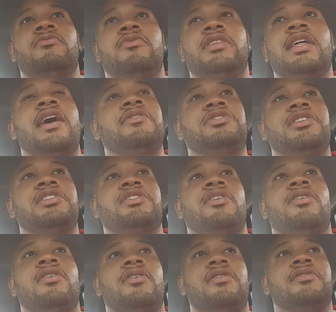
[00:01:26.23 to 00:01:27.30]
without just
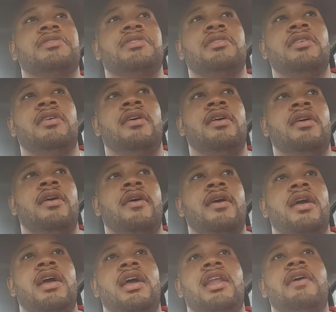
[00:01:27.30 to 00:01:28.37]
cause,
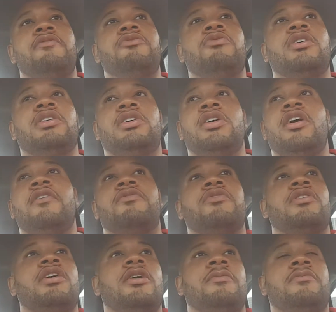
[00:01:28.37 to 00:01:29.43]
and everyone cover
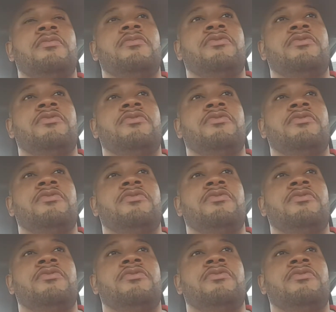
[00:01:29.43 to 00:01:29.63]
it up,